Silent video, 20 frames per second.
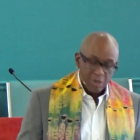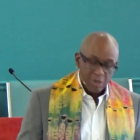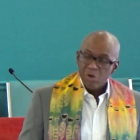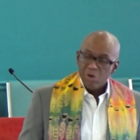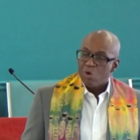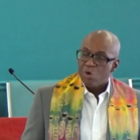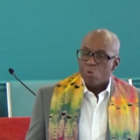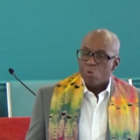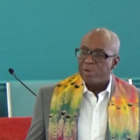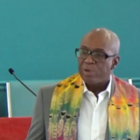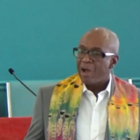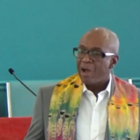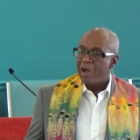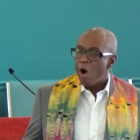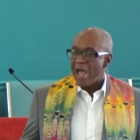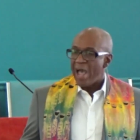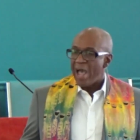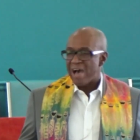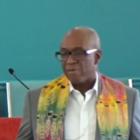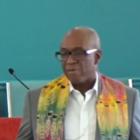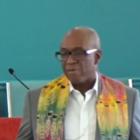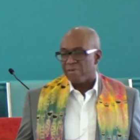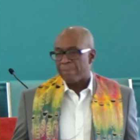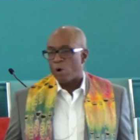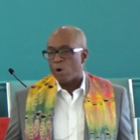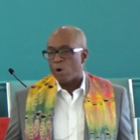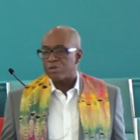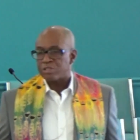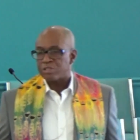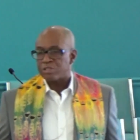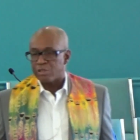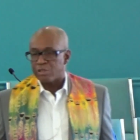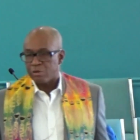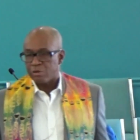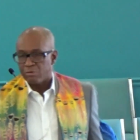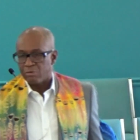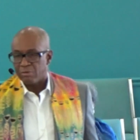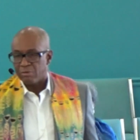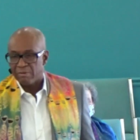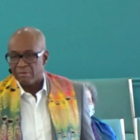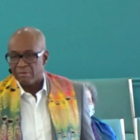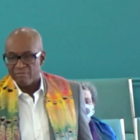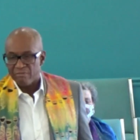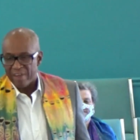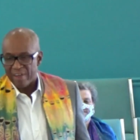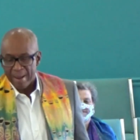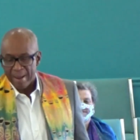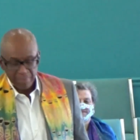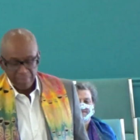We all have a personal, family,